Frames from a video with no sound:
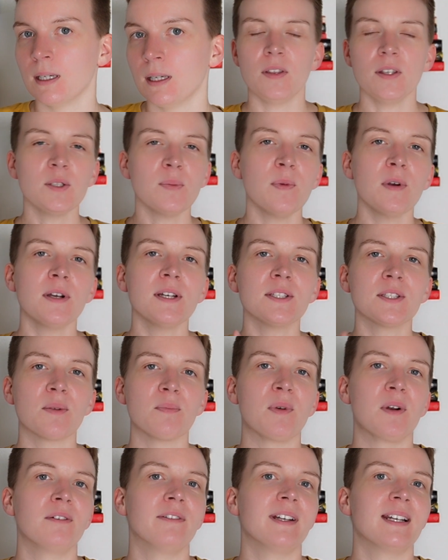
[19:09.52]
This book is a
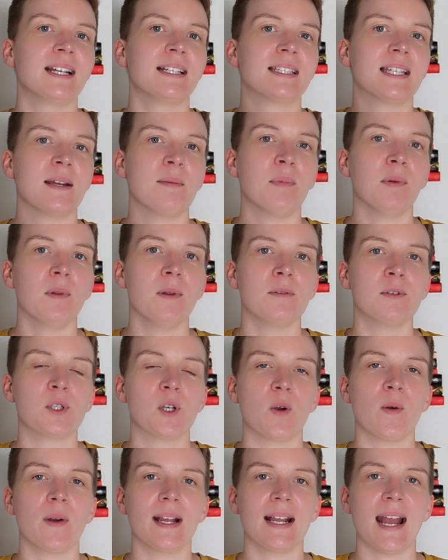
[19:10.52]
perfect example of
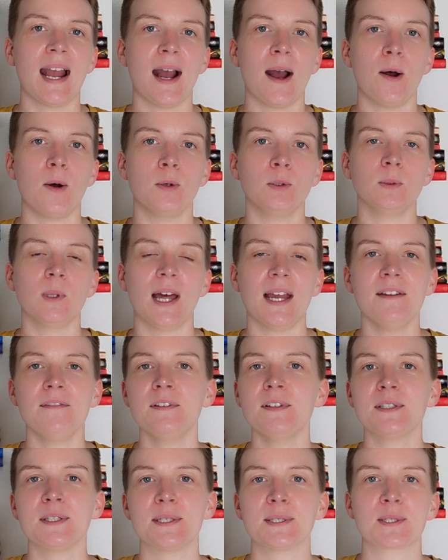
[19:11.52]
showing how life
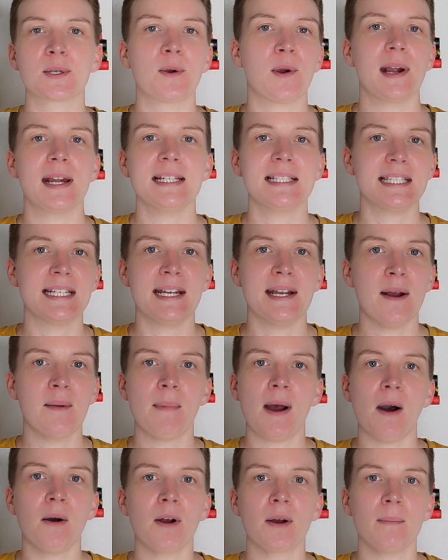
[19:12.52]
is this crazy
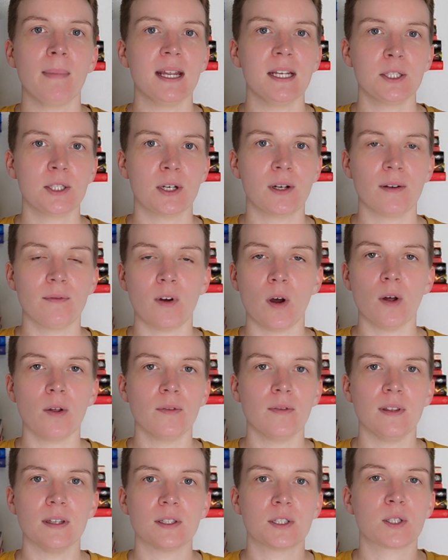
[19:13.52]
amalgamation of all
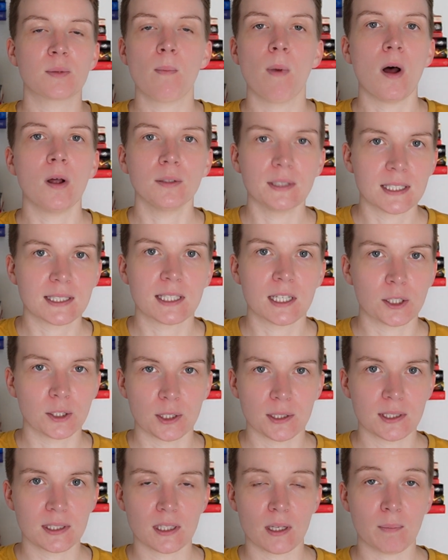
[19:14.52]
the small
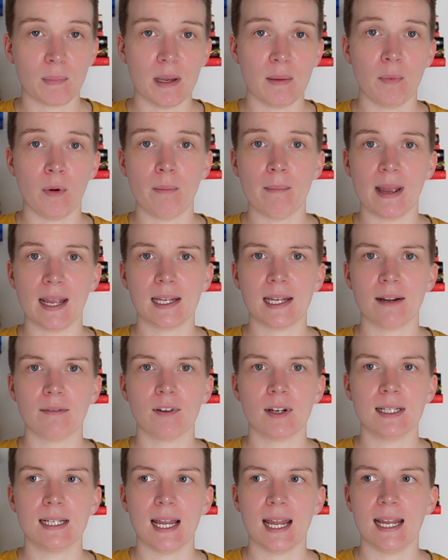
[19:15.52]
decisions that people make
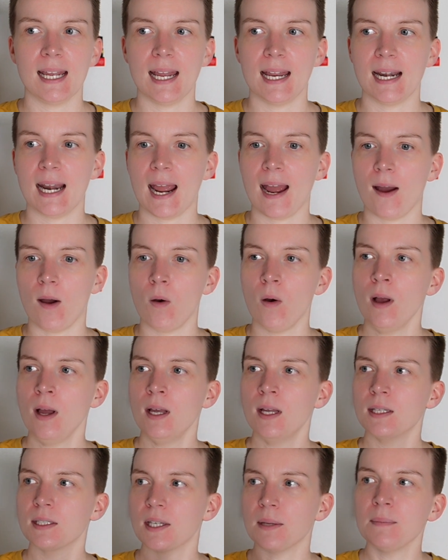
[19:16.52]
every day, and how
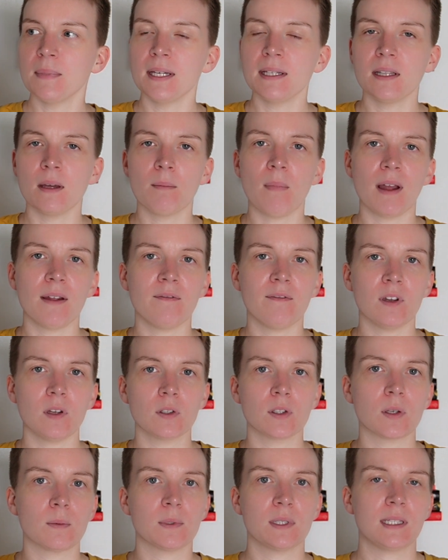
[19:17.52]
something that might feel
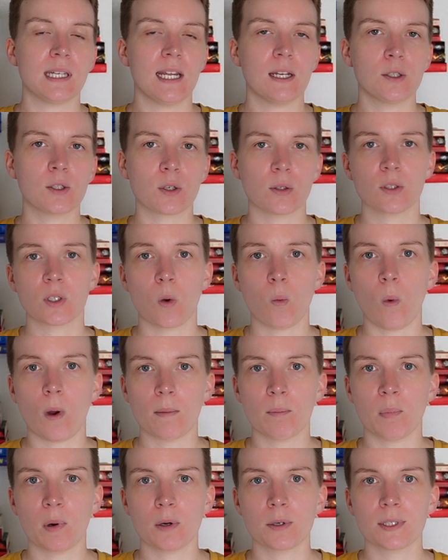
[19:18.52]
substantial to
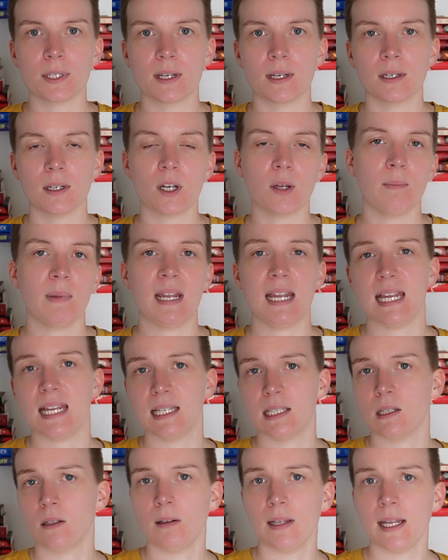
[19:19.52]
one person could be
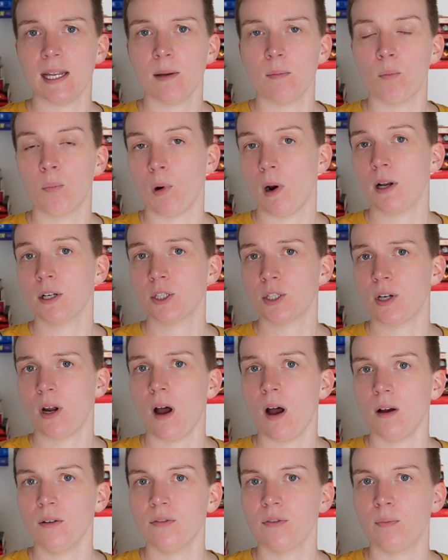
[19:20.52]
easily brushed
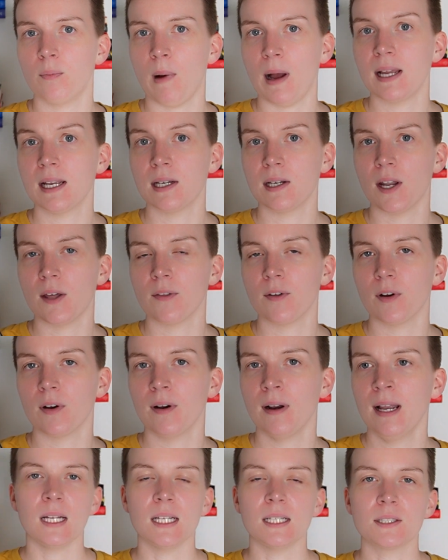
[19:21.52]
off by
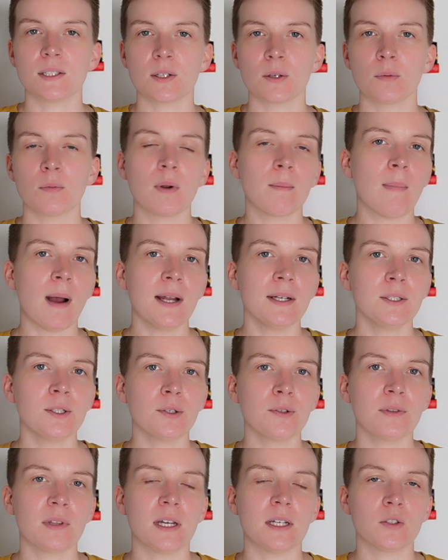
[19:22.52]
another. It's a
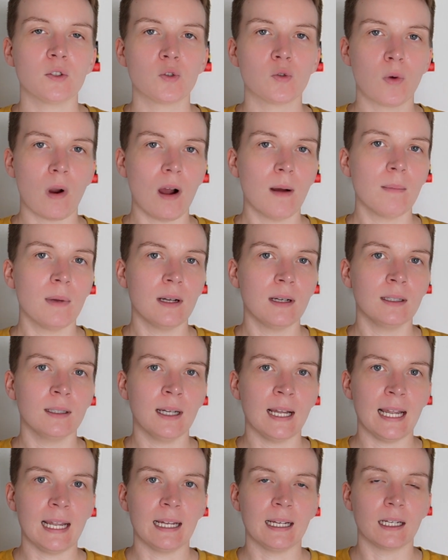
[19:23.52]
reminder that
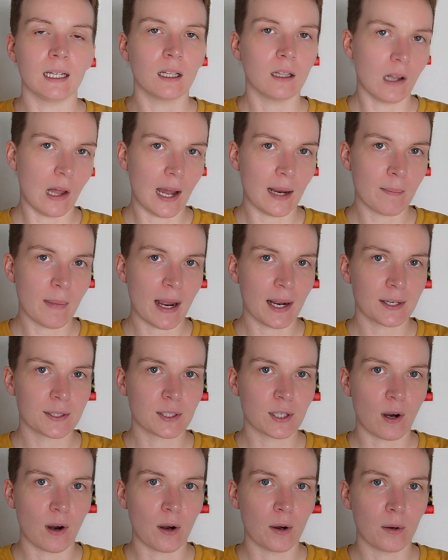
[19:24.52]
drama and
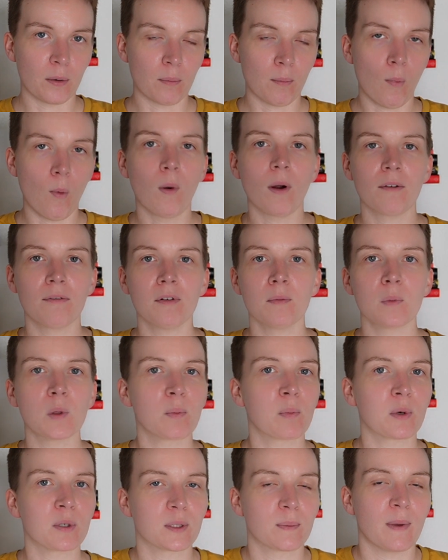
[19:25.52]
climax are more from the
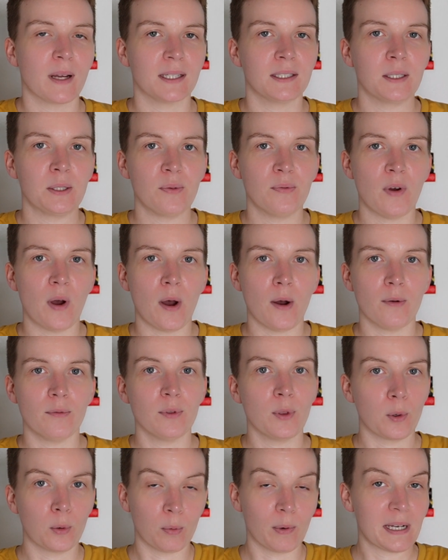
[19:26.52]
perspective of
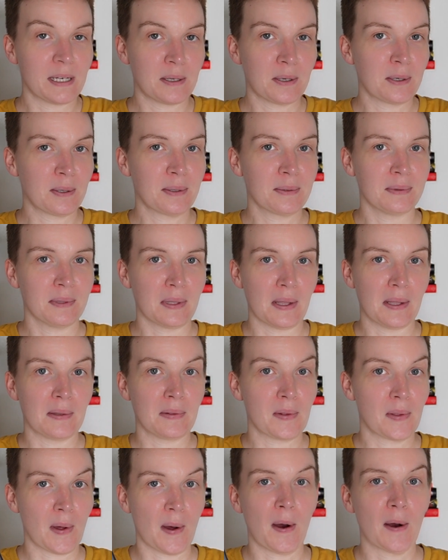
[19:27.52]
the reader
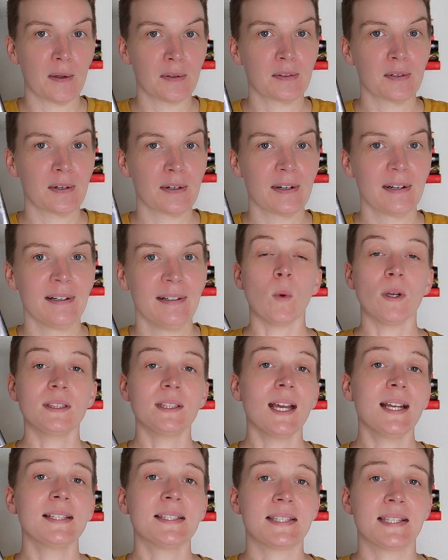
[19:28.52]
than the author. With
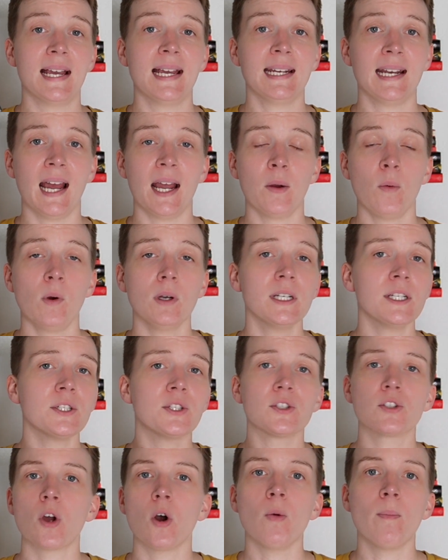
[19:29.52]
that said, I wanted
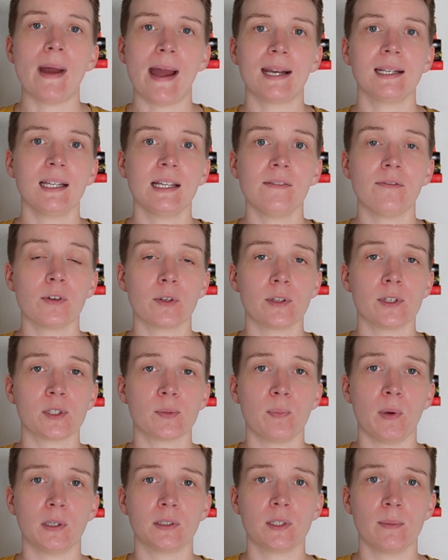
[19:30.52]
so badly for this
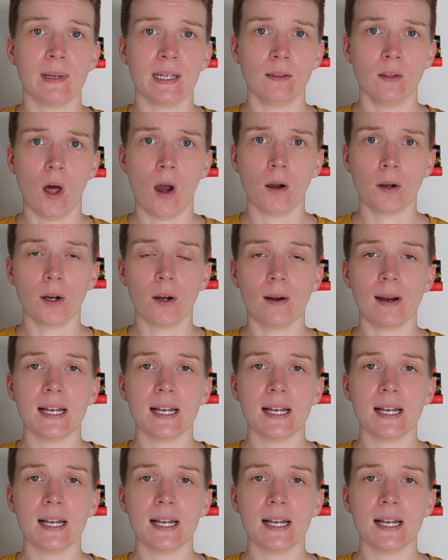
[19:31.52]
book to be longer.